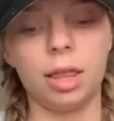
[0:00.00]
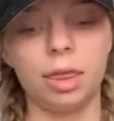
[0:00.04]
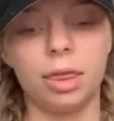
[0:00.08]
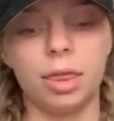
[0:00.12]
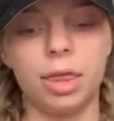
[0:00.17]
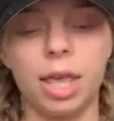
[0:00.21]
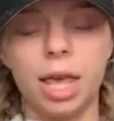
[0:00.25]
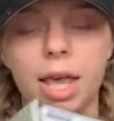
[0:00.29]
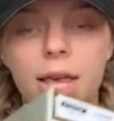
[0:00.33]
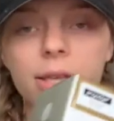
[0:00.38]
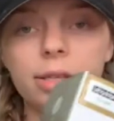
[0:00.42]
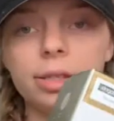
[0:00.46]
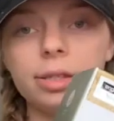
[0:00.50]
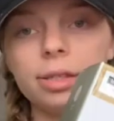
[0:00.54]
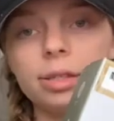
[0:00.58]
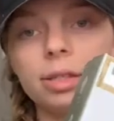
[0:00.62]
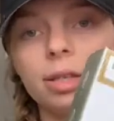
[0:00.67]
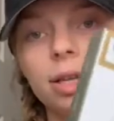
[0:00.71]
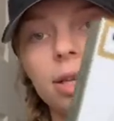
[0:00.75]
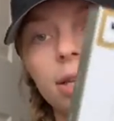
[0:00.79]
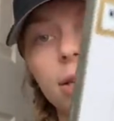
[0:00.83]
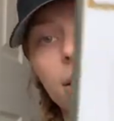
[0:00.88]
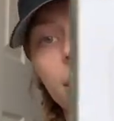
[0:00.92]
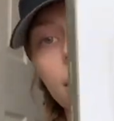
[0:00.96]
this
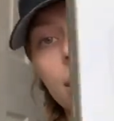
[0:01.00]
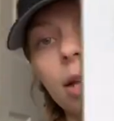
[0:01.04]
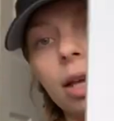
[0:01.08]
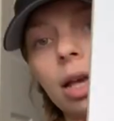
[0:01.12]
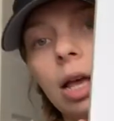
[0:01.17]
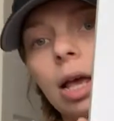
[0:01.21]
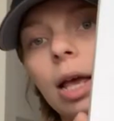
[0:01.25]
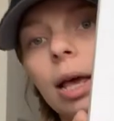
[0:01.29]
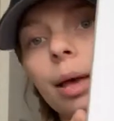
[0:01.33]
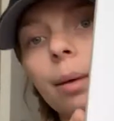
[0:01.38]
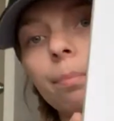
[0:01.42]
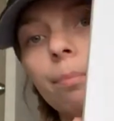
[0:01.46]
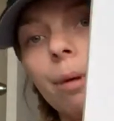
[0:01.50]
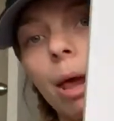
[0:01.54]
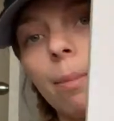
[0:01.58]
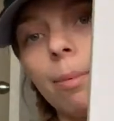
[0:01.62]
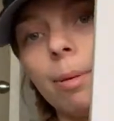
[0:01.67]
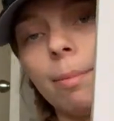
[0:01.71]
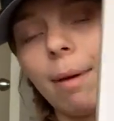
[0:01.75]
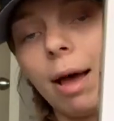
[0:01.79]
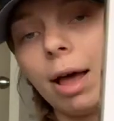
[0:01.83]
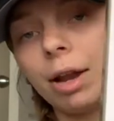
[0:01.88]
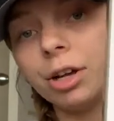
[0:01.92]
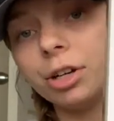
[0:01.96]
baby
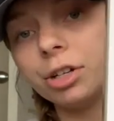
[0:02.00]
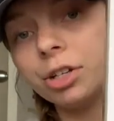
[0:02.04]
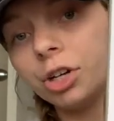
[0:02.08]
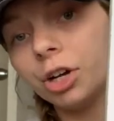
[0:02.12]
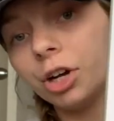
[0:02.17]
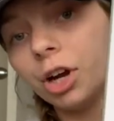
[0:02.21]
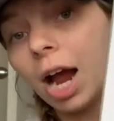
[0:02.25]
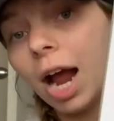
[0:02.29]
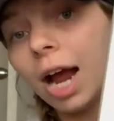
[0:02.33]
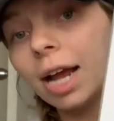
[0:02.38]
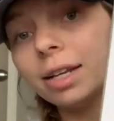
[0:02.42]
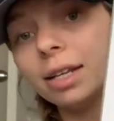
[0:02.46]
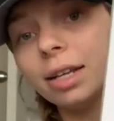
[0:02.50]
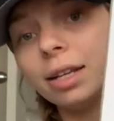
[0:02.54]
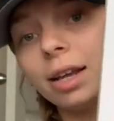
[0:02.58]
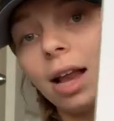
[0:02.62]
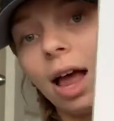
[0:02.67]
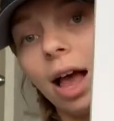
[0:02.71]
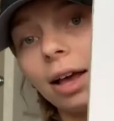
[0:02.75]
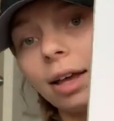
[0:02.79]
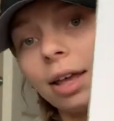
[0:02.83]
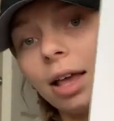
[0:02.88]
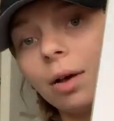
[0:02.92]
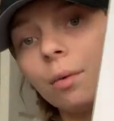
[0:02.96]
monitor. I did
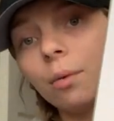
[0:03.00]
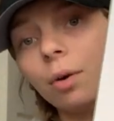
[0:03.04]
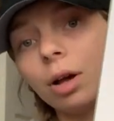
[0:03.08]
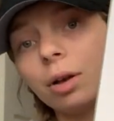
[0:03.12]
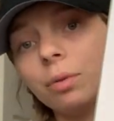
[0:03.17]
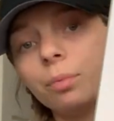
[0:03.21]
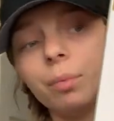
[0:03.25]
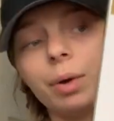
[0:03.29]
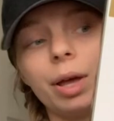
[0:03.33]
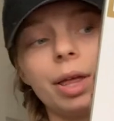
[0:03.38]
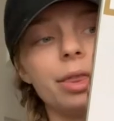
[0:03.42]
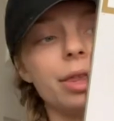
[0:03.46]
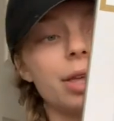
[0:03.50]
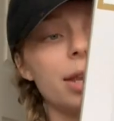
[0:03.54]
not get one with